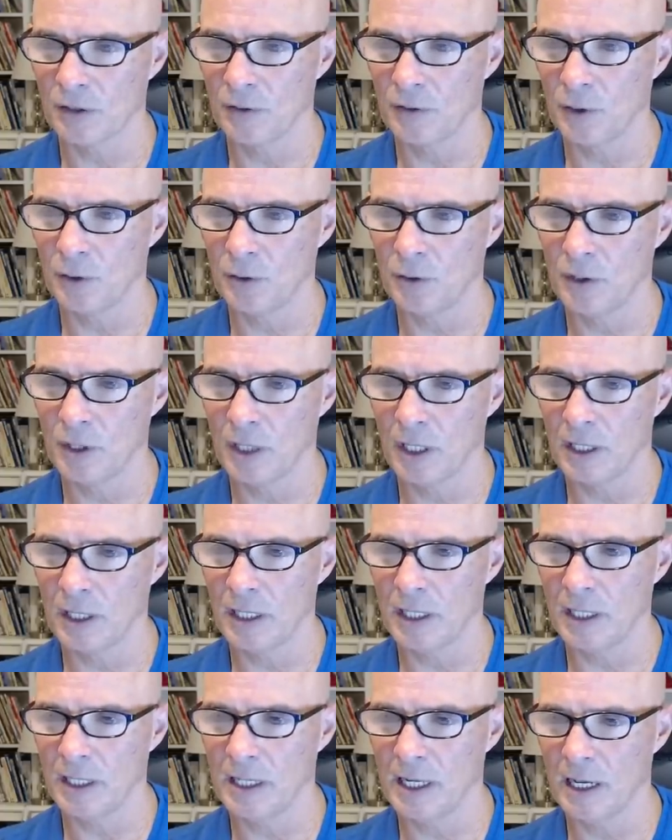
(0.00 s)
If you do not
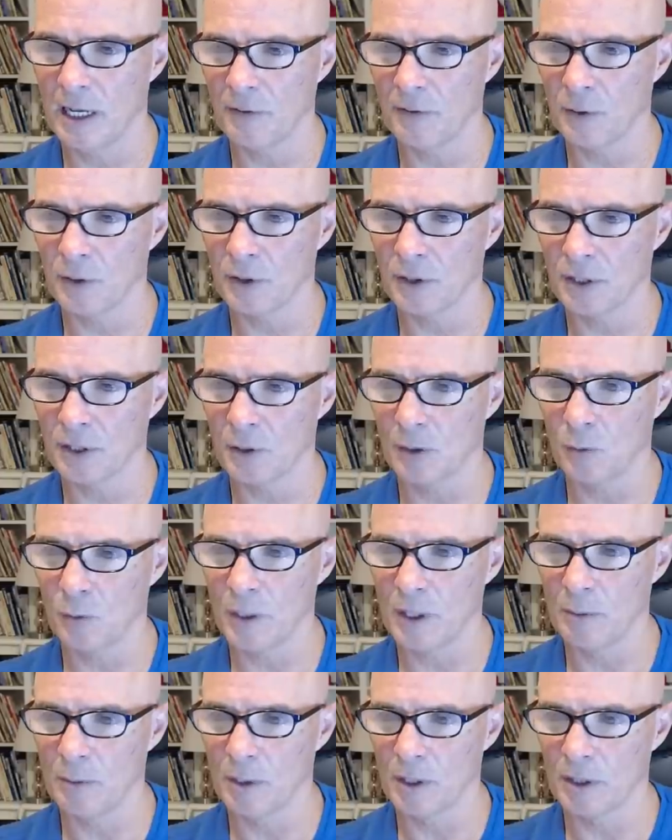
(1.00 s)
need downforce, then
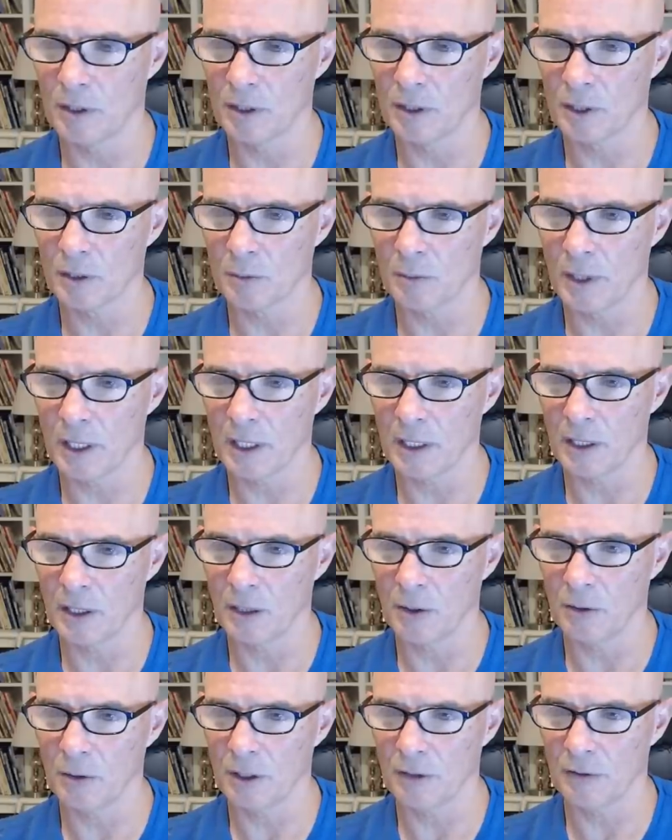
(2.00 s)
weed burners make
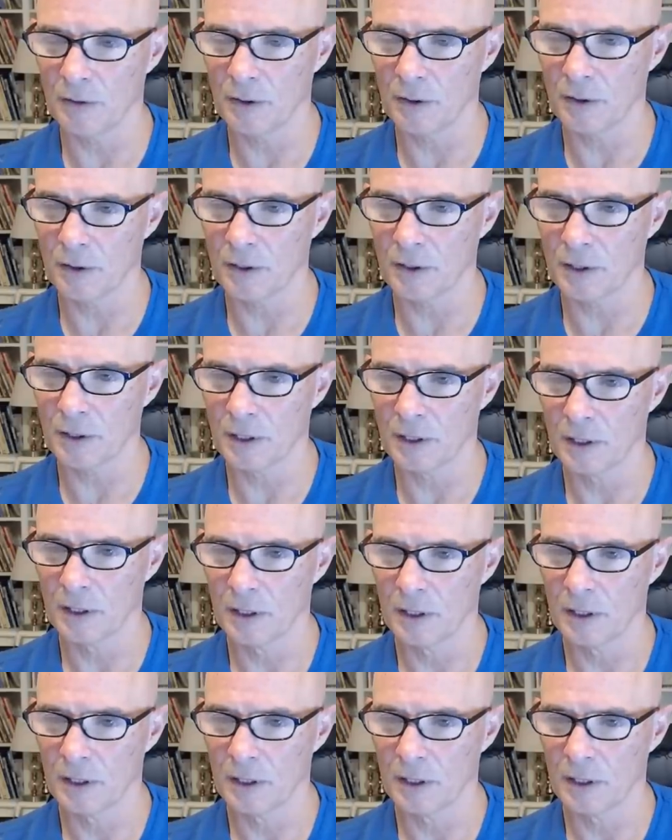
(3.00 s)
no difference.